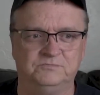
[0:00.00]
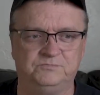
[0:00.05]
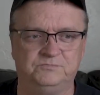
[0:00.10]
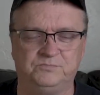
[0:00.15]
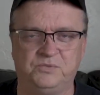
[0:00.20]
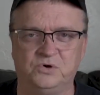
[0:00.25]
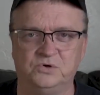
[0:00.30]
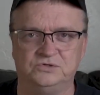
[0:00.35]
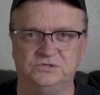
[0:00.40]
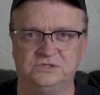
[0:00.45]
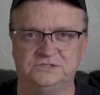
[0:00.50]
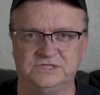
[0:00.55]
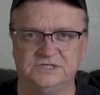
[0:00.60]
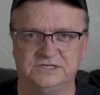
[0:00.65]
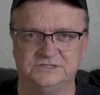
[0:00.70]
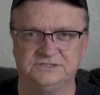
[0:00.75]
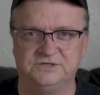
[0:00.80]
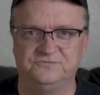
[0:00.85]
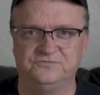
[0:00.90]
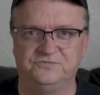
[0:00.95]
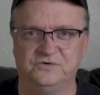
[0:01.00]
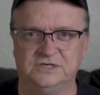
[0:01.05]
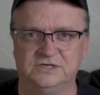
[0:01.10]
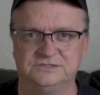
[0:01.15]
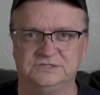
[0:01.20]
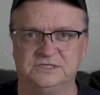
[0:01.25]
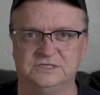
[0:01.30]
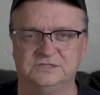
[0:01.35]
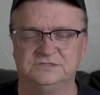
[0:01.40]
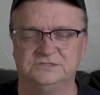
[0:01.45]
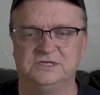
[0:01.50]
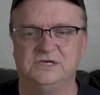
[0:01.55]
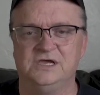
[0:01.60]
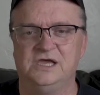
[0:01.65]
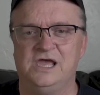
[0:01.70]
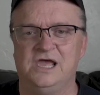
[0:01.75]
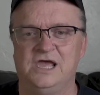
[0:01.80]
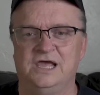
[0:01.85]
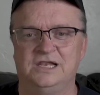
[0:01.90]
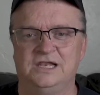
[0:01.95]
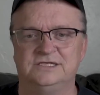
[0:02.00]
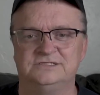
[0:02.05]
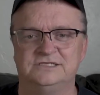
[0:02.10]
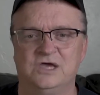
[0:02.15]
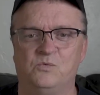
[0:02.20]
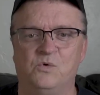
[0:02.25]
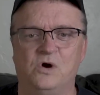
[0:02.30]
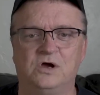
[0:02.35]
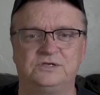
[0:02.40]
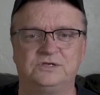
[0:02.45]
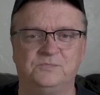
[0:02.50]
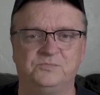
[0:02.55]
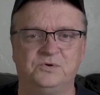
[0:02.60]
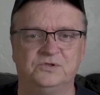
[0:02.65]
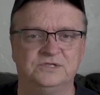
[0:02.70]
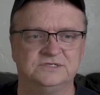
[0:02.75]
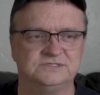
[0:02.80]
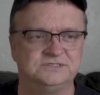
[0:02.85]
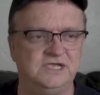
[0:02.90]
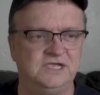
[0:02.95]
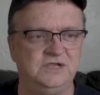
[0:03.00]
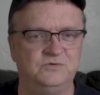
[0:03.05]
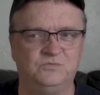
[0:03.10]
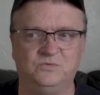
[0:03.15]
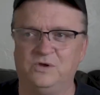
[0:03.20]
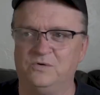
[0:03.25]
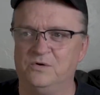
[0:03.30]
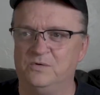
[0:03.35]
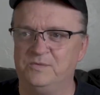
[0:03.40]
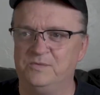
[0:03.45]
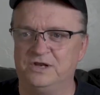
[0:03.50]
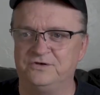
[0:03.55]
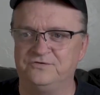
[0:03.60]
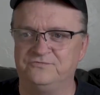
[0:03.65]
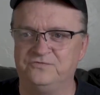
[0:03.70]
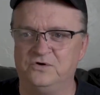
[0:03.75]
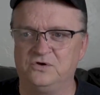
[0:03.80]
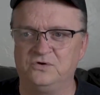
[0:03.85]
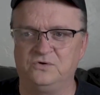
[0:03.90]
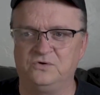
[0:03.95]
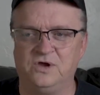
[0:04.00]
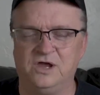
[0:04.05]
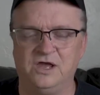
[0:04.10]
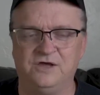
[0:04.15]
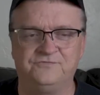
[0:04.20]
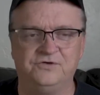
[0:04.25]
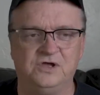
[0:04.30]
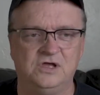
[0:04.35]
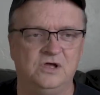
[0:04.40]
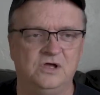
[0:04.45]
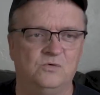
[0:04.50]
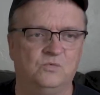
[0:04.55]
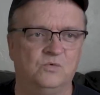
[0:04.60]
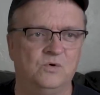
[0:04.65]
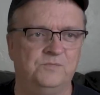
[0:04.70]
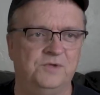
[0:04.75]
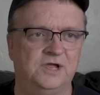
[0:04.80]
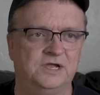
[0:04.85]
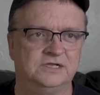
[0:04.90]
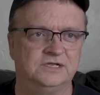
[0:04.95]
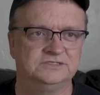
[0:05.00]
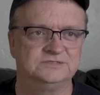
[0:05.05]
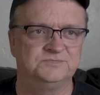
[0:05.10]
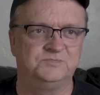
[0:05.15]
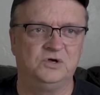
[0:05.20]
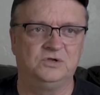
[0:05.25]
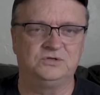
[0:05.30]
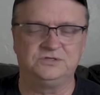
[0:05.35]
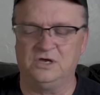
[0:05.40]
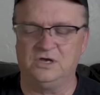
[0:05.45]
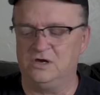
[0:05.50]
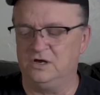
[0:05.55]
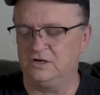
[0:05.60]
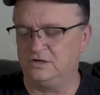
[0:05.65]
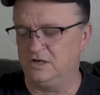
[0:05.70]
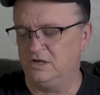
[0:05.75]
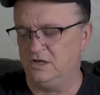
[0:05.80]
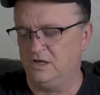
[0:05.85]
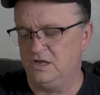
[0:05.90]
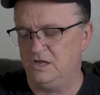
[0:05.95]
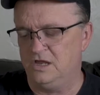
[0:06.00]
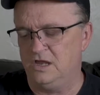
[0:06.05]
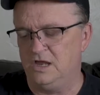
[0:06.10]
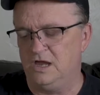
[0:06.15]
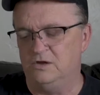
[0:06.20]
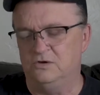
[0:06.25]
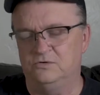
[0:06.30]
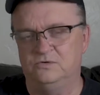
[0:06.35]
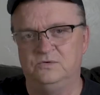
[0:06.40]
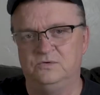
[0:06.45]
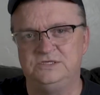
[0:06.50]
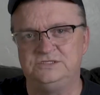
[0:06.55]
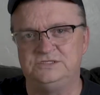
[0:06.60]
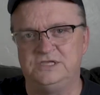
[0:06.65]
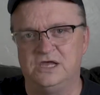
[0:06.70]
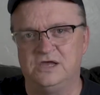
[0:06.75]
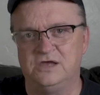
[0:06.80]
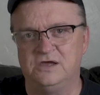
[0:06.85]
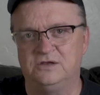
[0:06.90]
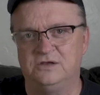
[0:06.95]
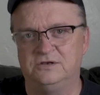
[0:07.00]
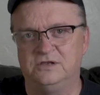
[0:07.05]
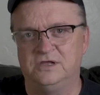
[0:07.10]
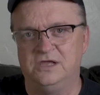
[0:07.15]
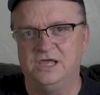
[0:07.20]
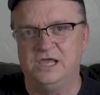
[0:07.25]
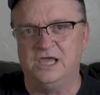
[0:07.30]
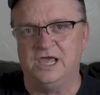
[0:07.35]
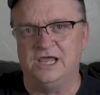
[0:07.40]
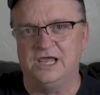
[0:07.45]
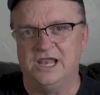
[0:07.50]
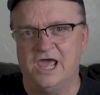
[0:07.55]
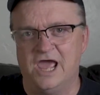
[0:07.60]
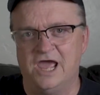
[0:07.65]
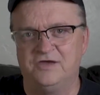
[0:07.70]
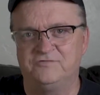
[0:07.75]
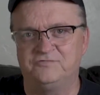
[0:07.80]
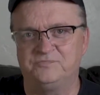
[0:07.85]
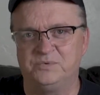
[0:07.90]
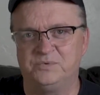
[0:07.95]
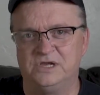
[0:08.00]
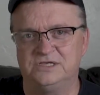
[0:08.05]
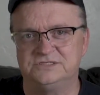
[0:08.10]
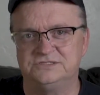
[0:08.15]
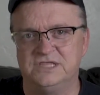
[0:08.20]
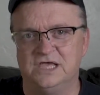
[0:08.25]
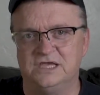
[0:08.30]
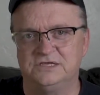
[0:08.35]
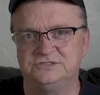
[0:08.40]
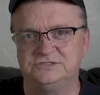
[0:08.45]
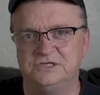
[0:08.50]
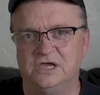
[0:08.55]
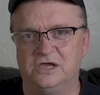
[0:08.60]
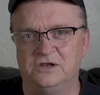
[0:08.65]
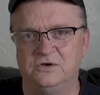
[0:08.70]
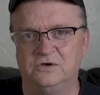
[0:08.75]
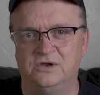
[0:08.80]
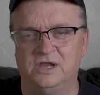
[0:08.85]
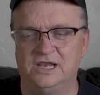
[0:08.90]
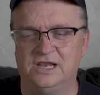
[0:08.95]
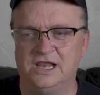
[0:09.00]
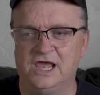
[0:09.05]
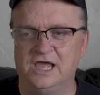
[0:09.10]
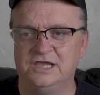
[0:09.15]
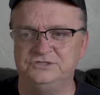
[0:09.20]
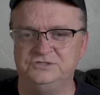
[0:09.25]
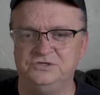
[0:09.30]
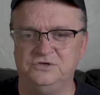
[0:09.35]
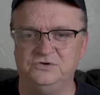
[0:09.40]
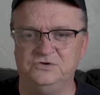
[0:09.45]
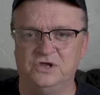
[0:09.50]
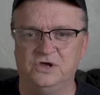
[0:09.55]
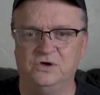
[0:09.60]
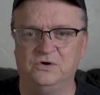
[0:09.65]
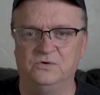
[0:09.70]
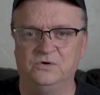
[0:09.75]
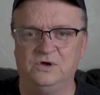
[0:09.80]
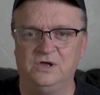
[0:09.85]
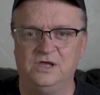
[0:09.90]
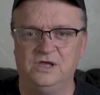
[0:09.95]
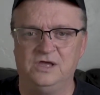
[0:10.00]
portrait session, for instance, and as I walked up on the scene we were about to photograph, we're making small talk, I'd reach down and half press that shutter. And as you know,